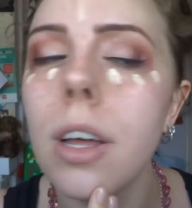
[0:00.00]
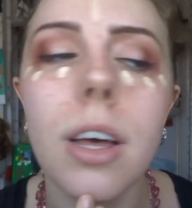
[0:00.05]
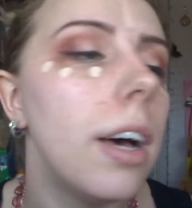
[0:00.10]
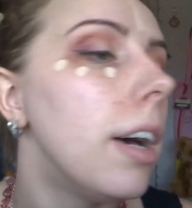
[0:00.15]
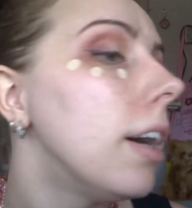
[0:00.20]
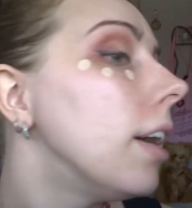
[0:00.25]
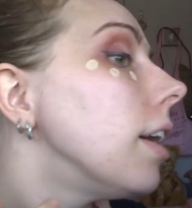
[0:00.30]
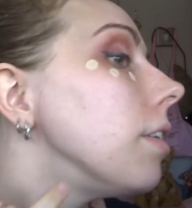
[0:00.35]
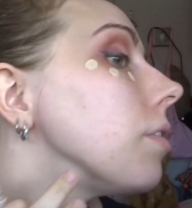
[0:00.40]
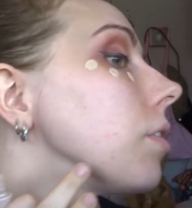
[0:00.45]

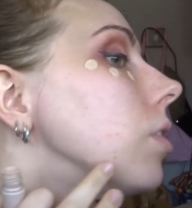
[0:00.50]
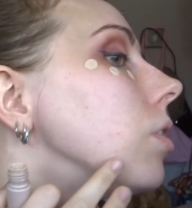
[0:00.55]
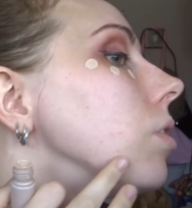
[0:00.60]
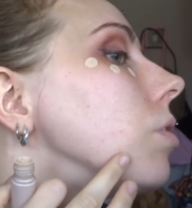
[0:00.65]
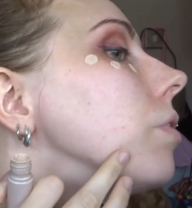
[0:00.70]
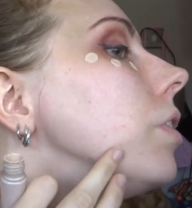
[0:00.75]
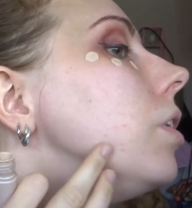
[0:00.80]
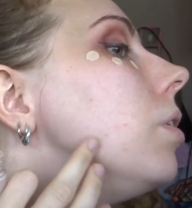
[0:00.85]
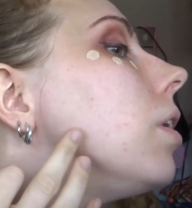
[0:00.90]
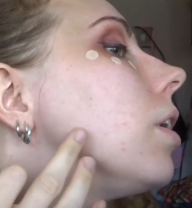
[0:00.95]
I've got a
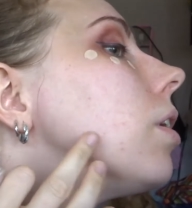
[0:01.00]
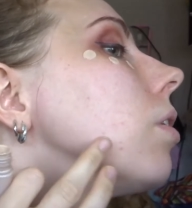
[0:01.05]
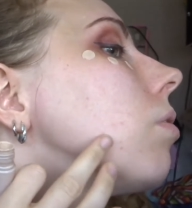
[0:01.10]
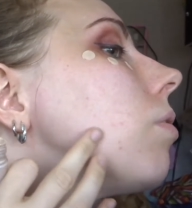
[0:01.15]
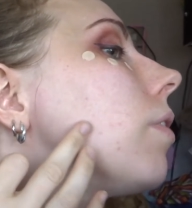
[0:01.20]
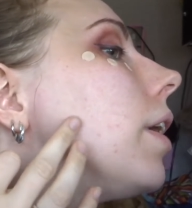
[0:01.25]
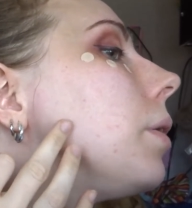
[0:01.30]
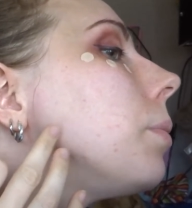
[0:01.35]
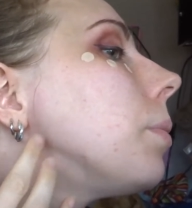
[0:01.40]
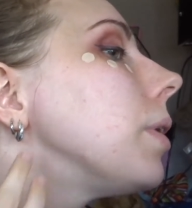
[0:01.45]
few little
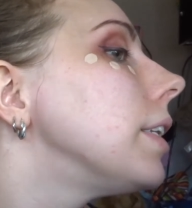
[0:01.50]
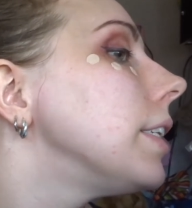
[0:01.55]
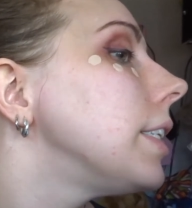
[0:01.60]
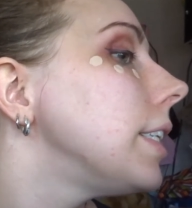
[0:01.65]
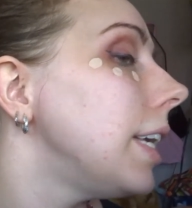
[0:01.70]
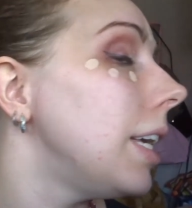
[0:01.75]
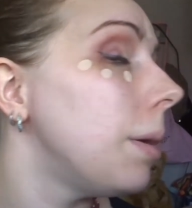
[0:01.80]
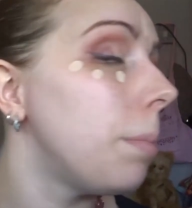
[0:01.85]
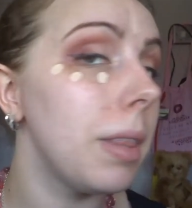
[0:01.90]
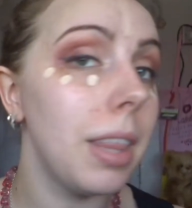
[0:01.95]
red ones
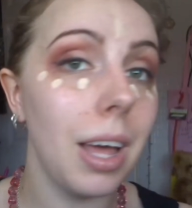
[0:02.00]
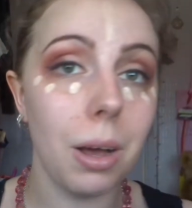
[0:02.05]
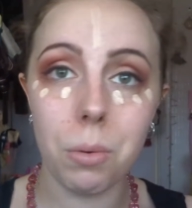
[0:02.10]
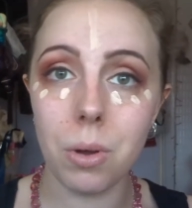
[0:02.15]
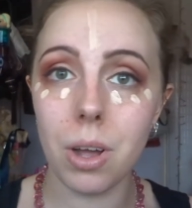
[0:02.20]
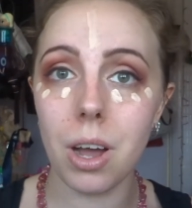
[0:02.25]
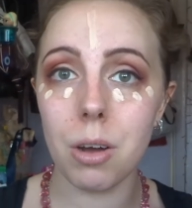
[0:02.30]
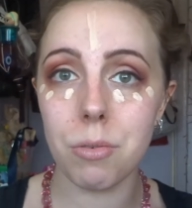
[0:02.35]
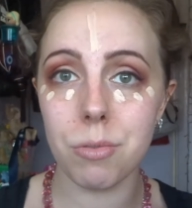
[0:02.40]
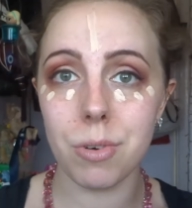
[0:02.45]
here, but that will
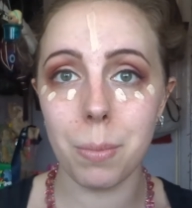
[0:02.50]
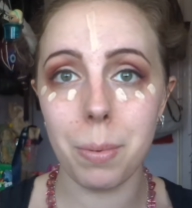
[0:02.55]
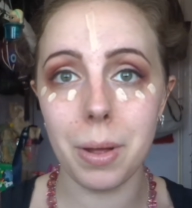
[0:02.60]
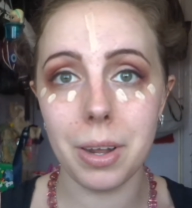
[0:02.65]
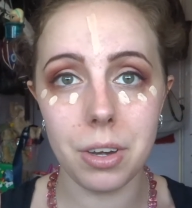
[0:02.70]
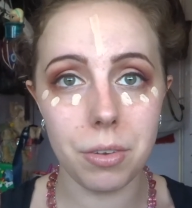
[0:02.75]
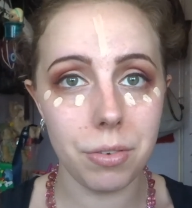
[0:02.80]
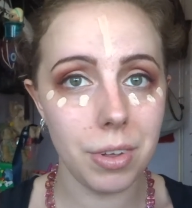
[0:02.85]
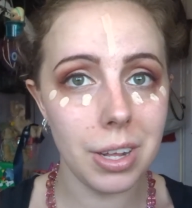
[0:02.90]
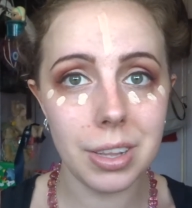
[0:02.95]
cover up
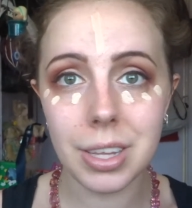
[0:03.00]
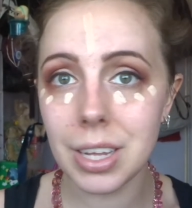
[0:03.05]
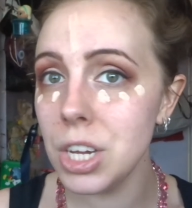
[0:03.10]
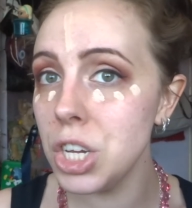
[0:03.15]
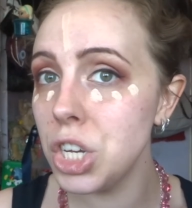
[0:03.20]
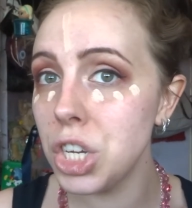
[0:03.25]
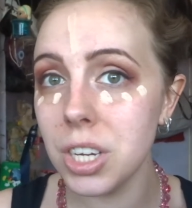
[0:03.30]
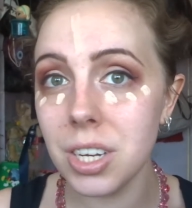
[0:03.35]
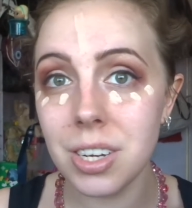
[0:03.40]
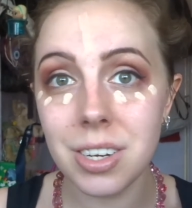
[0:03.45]
under
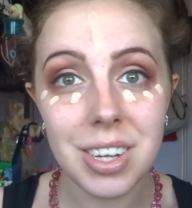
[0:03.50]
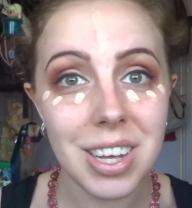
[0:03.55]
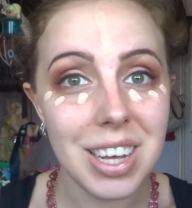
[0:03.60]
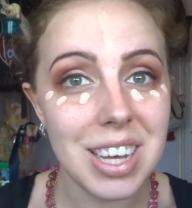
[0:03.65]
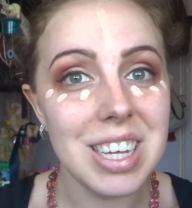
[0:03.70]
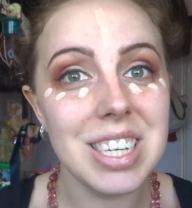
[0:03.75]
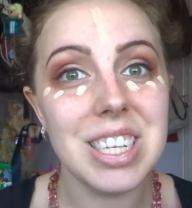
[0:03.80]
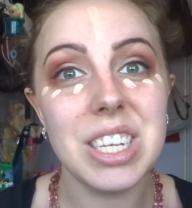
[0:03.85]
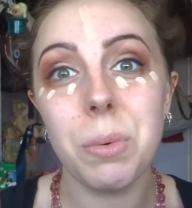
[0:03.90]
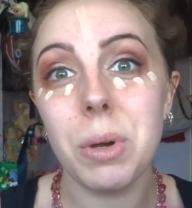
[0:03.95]
foundation,
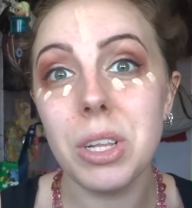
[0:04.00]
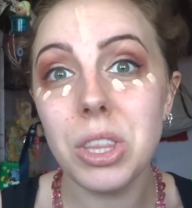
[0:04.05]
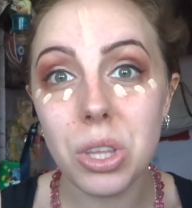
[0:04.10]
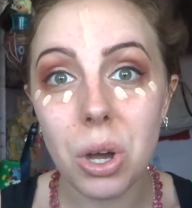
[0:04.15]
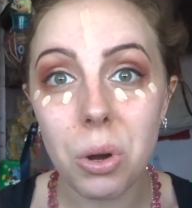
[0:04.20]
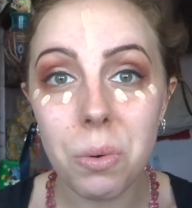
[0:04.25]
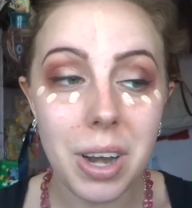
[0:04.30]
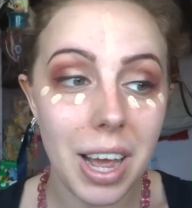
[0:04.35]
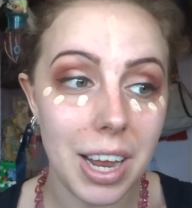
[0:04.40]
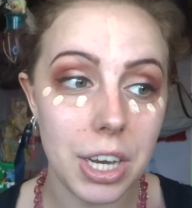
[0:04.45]
so I
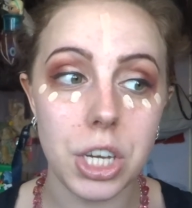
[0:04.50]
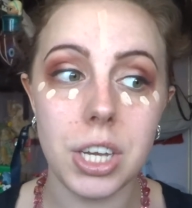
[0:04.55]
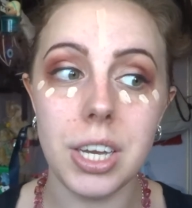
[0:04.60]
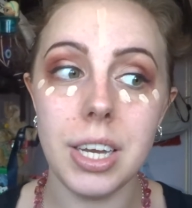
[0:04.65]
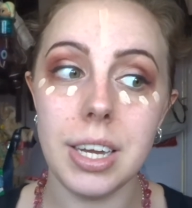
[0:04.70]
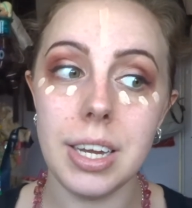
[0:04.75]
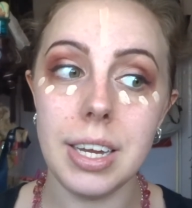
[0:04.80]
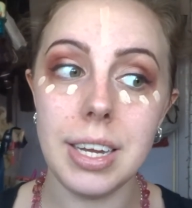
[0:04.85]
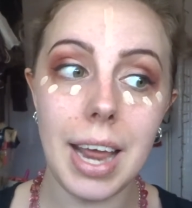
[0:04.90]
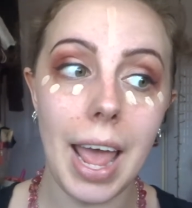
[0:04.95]
don't actually
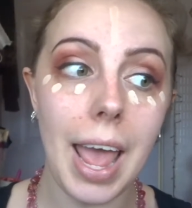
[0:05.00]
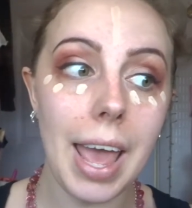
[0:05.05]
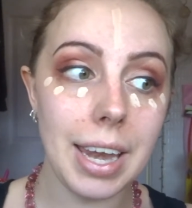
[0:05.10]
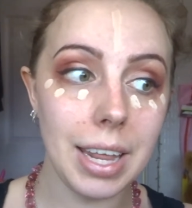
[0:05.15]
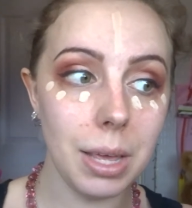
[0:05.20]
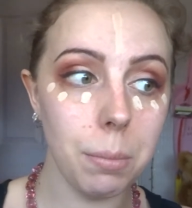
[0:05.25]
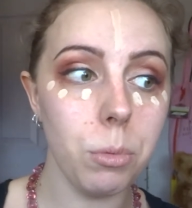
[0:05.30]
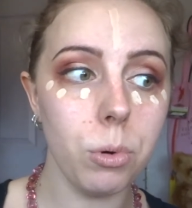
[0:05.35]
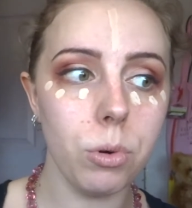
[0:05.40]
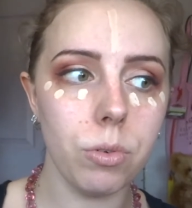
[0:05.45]
need
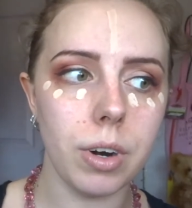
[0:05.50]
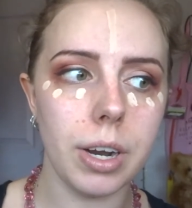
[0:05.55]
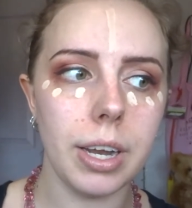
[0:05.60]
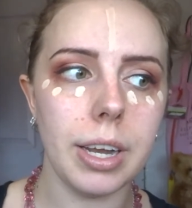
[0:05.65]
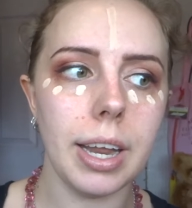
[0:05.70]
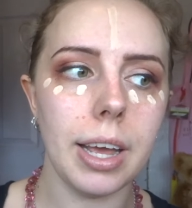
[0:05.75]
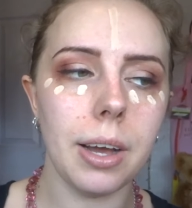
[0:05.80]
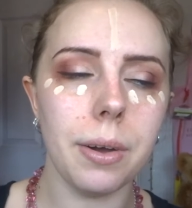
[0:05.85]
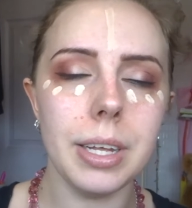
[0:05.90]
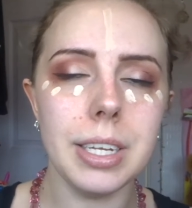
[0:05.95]
any more right
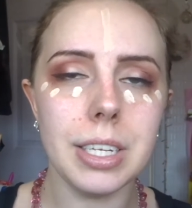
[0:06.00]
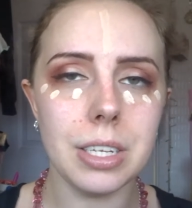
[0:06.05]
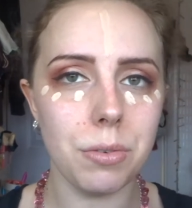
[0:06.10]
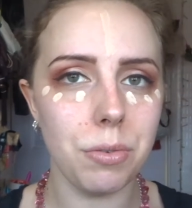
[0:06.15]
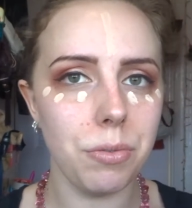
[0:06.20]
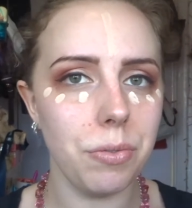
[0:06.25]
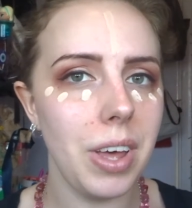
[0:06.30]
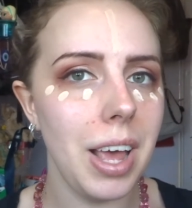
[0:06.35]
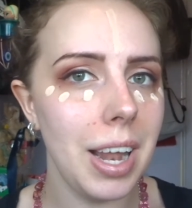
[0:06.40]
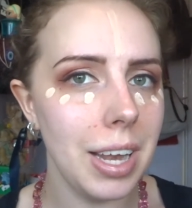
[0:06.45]
now. It's a
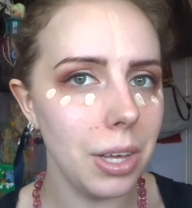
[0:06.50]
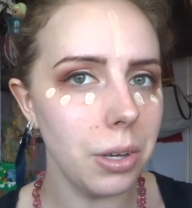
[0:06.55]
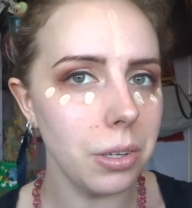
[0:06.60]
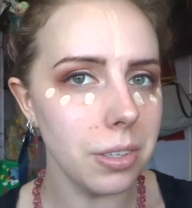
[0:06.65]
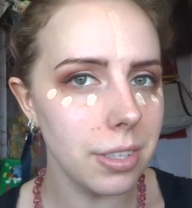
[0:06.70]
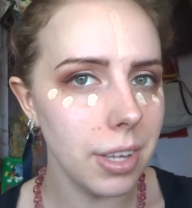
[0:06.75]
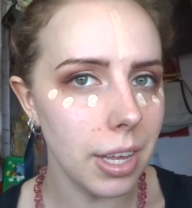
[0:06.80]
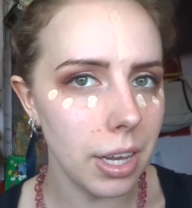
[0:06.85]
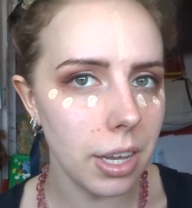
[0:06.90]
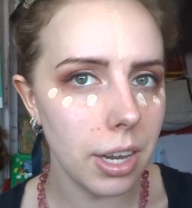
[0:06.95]
fairly good
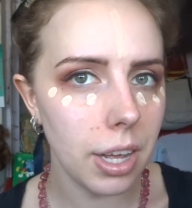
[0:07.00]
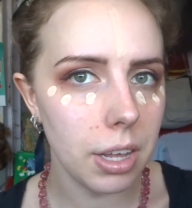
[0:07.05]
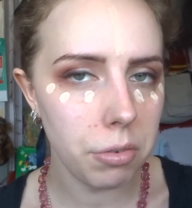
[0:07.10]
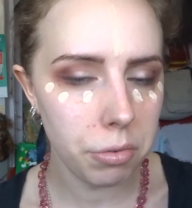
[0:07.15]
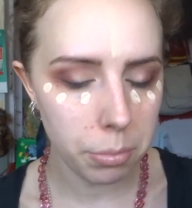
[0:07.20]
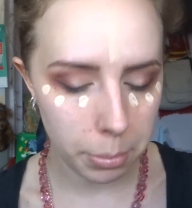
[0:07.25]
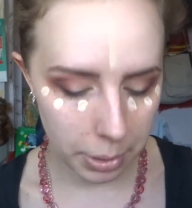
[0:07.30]
skin day for